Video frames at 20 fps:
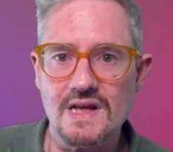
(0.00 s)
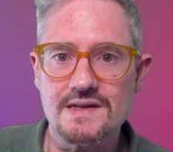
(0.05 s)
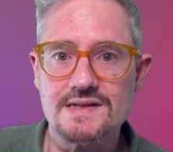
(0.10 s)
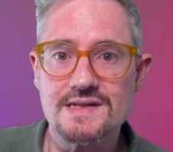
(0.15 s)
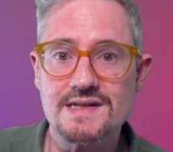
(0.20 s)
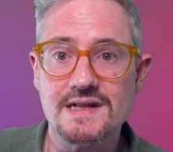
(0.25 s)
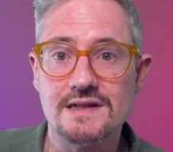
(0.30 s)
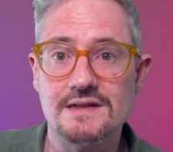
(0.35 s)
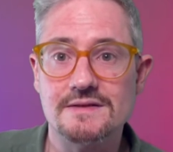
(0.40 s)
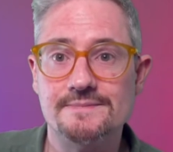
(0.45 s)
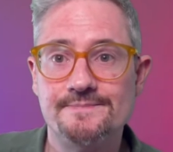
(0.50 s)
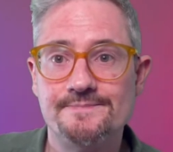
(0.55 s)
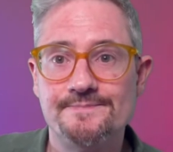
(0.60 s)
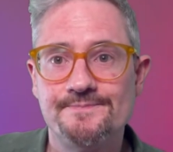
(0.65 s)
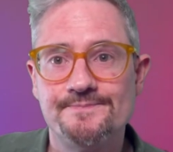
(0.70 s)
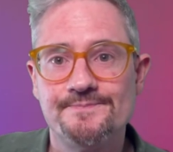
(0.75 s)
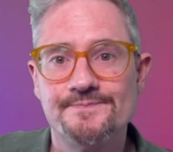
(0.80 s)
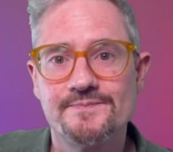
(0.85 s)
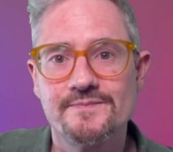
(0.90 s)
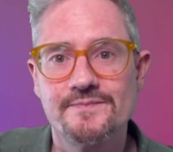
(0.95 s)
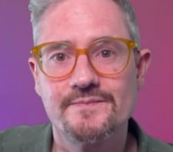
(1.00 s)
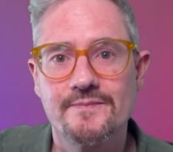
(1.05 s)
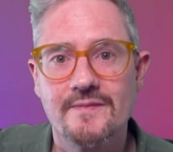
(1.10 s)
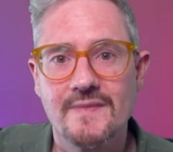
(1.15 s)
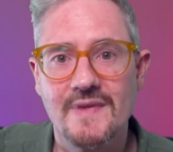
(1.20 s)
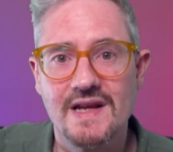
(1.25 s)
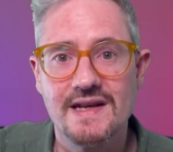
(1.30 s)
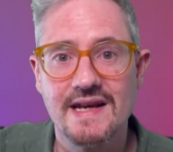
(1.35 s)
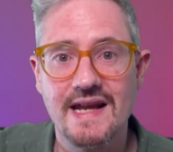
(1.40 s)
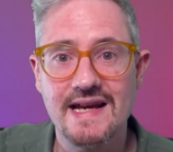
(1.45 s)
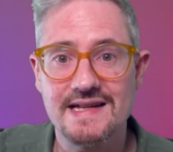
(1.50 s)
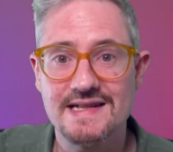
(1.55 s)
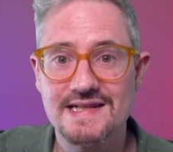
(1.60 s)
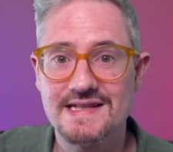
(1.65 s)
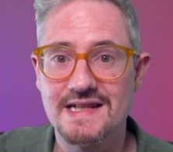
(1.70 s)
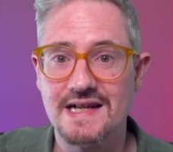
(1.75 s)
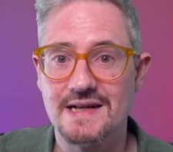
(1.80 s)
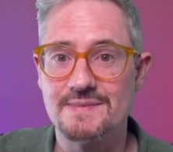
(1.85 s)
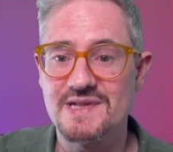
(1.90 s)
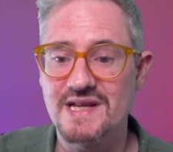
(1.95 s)
So
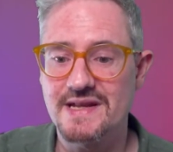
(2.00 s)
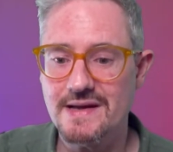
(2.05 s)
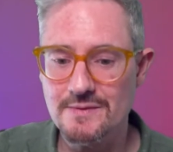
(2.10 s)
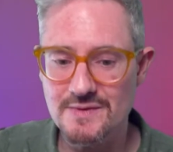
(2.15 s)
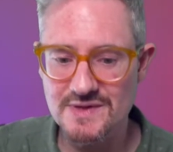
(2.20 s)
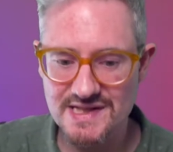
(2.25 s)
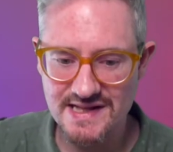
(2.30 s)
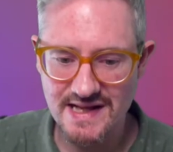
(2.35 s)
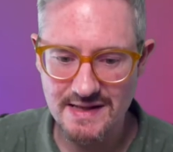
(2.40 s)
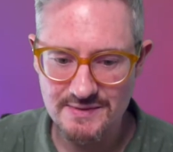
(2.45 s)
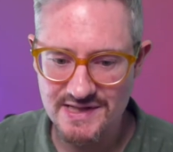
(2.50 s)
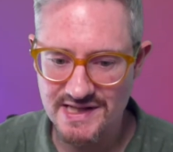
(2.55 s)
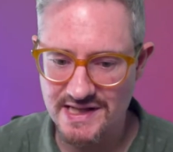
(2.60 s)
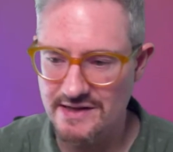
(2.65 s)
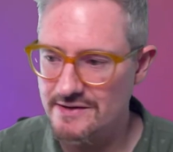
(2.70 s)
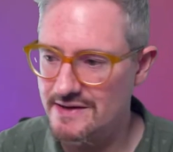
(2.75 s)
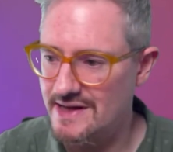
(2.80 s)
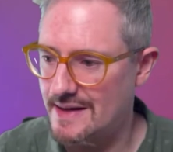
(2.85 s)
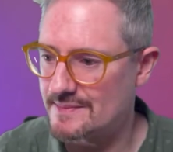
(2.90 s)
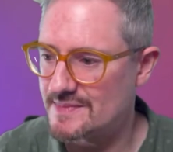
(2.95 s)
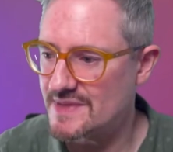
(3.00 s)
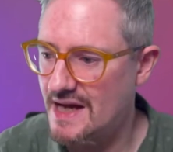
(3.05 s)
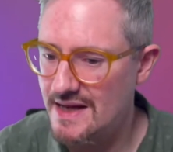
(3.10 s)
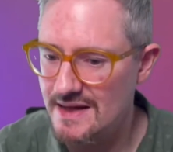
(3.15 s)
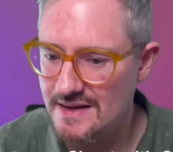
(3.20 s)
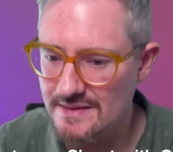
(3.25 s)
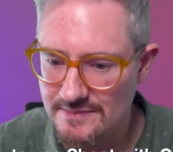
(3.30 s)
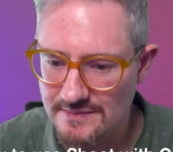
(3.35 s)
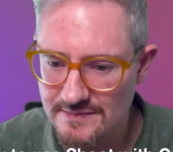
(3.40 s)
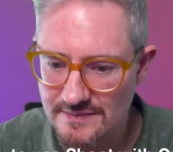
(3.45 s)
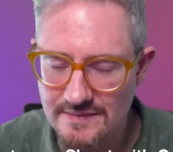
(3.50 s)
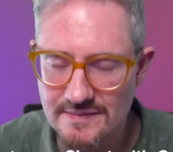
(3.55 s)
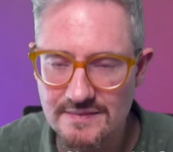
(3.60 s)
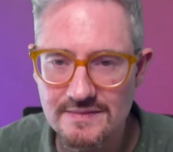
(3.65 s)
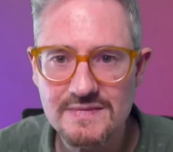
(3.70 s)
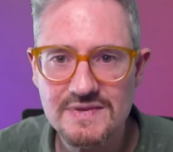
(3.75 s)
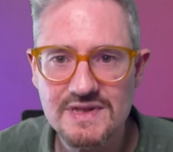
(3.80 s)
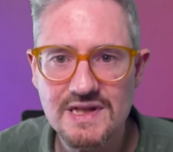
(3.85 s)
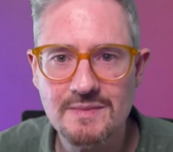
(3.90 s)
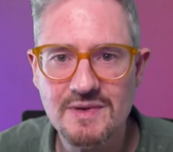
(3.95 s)
next up, so that was CueCam. Am
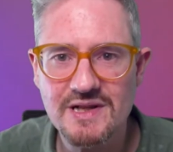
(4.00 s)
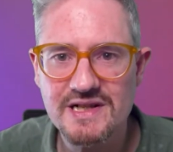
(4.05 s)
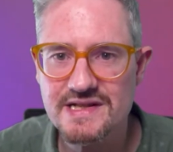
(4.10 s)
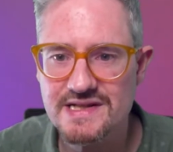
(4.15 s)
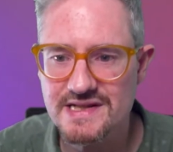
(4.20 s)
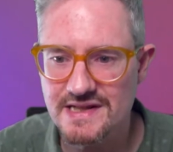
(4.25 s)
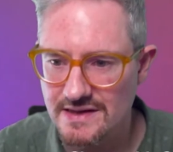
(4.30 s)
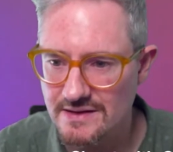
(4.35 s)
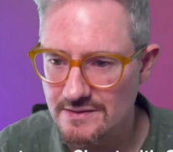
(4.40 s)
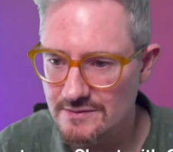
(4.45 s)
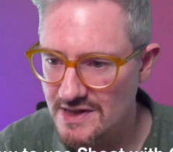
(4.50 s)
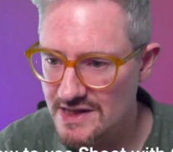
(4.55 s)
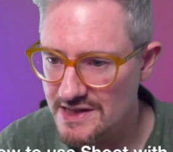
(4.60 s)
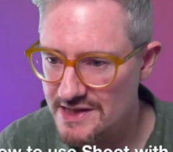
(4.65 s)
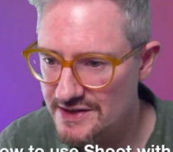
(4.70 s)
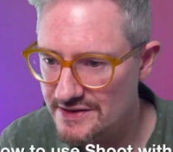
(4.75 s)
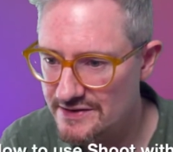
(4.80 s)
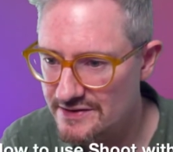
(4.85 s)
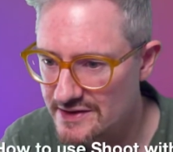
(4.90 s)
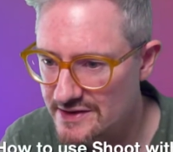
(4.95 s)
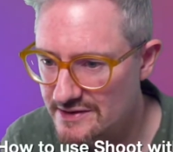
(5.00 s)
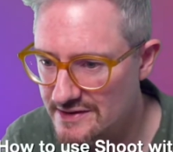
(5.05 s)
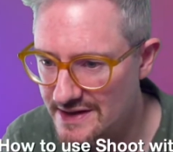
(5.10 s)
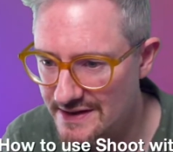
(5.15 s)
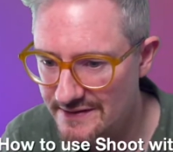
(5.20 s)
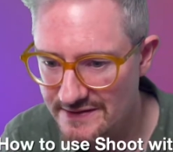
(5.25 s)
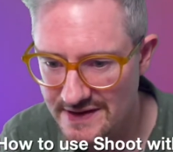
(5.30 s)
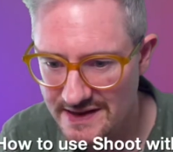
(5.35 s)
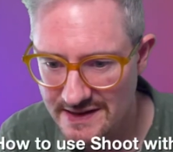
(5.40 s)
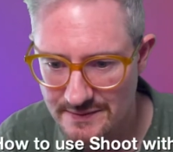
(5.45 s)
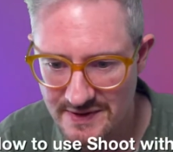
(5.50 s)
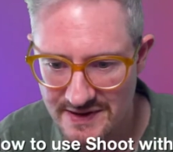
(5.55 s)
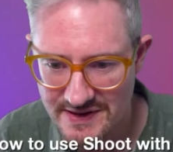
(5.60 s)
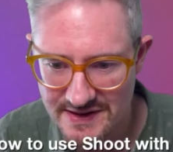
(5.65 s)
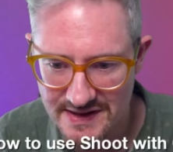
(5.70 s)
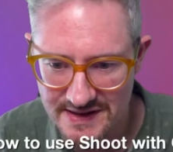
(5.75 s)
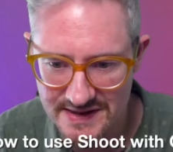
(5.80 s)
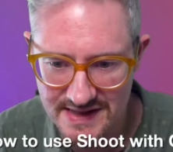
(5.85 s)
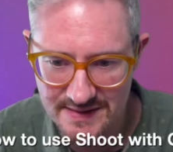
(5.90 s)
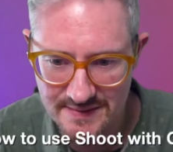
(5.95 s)
I just going to rush through, given that we're
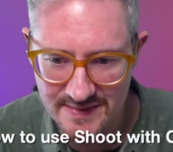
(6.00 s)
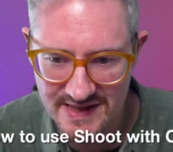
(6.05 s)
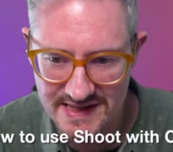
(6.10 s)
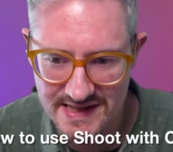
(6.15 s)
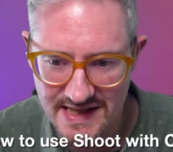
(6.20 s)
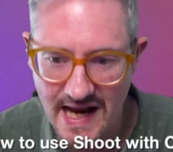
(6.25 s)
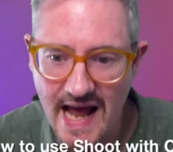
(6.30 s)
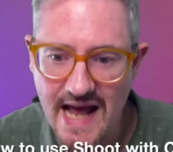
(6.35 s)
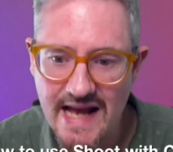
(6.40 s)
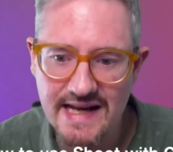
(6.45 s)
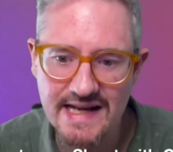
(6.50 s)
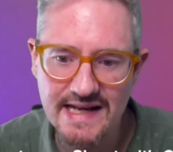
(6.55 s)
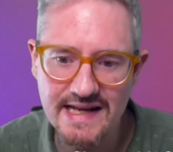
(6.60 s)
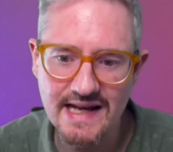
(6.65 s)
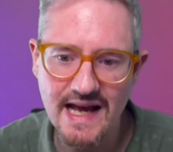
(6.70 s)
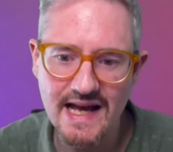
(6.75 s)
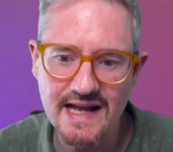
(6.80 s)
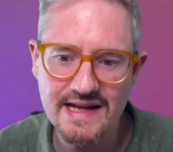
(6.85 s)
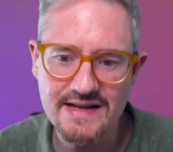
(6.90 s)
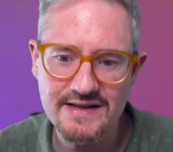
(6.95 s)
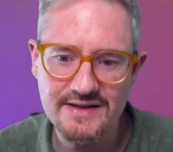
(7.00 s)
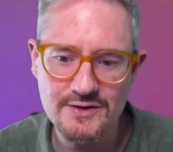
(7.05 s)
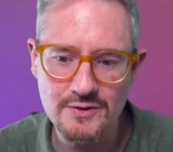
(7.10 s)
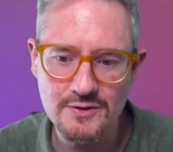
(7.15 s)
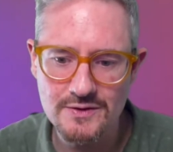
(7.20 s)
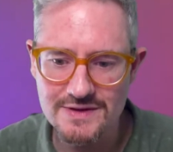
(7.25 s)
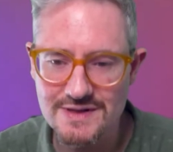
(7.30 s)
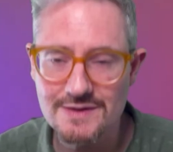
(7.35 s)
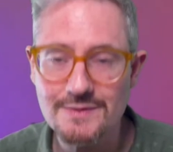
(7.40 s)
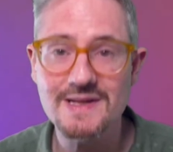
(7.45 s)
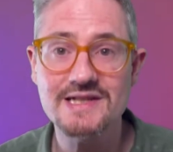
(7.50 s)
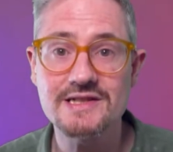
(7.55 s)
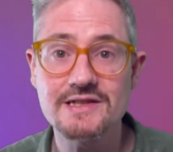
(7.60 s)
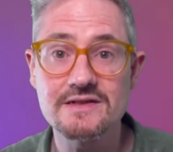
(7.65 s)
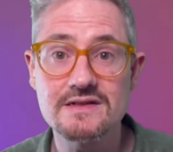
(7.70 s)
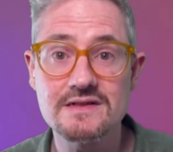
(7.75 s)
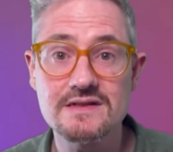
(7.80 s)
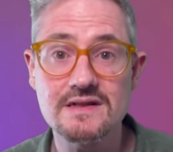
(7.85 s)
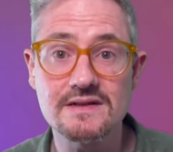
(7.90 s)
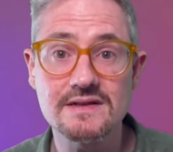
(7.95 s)
13 minutes? Any thoughts,
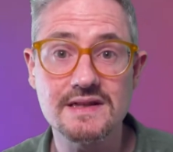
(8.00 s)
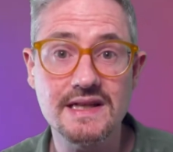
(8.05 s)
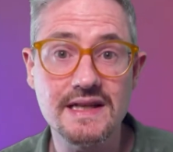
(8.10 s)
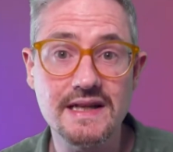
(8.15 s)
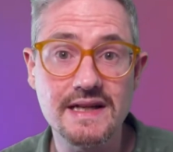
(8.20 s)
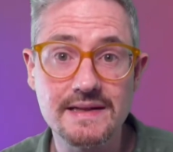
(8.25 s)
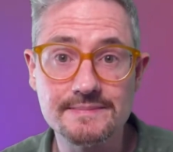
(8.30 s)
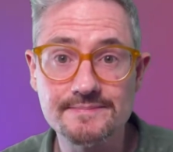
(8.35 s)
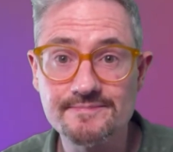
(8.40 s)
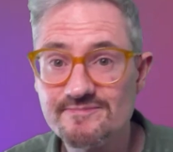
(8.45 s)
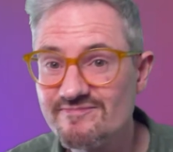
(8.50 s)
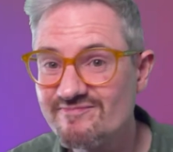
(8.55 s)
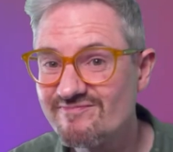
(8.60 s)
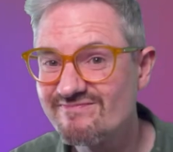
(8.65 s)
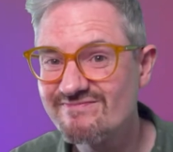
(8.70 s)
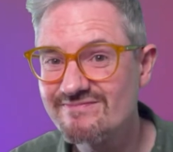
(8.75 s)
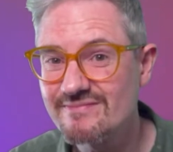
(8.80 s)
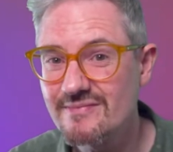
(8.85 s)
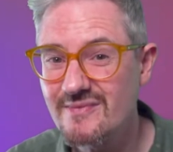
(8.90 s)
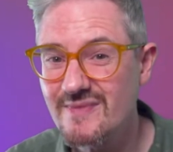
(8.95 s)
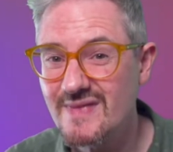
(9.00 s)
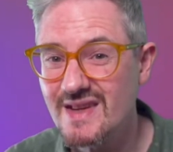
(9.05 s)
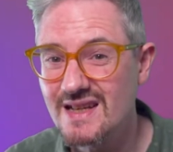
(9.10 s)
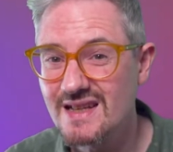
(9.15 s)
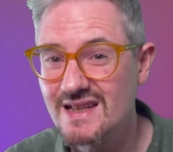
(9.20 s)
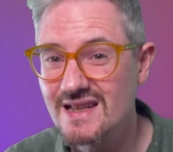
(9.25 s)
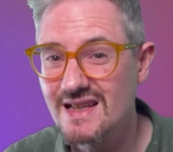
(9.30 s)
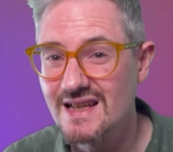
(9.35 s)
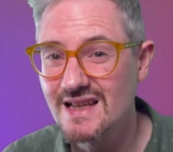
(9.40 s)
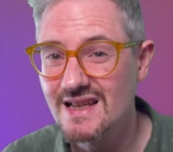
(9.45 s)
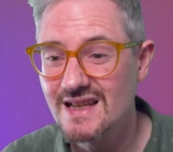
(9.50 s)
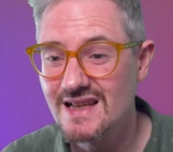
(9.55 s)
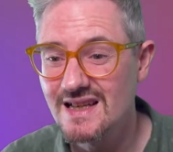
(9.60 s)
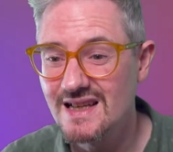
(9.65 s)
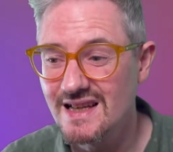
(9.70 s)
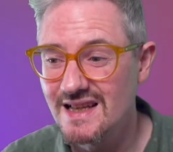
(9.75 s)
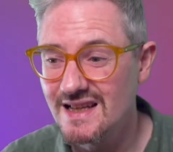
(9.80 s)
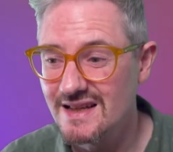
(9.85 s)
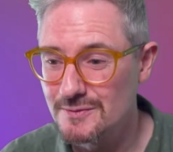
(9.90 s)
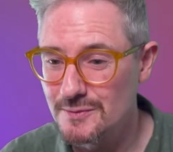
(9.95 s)
questions on the
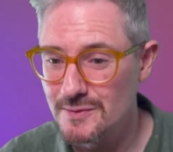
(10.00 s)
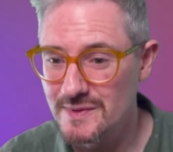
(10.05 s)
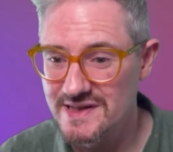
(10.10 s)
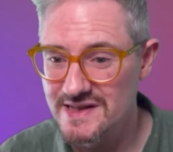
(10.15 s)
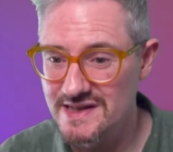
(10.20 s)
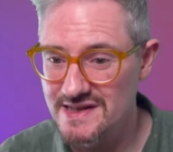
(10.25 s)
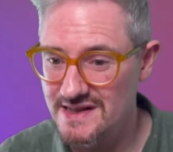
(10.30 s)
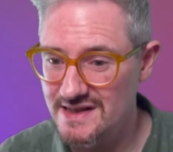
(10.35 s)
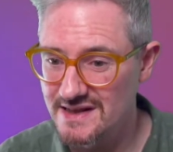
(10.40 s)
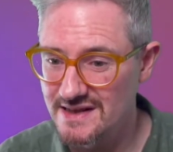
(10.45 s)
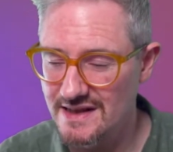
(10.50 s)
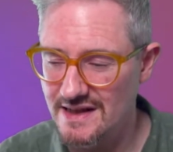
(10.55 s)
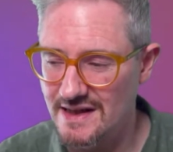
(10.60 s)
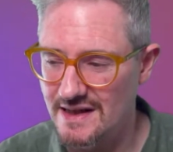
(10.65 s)
if we just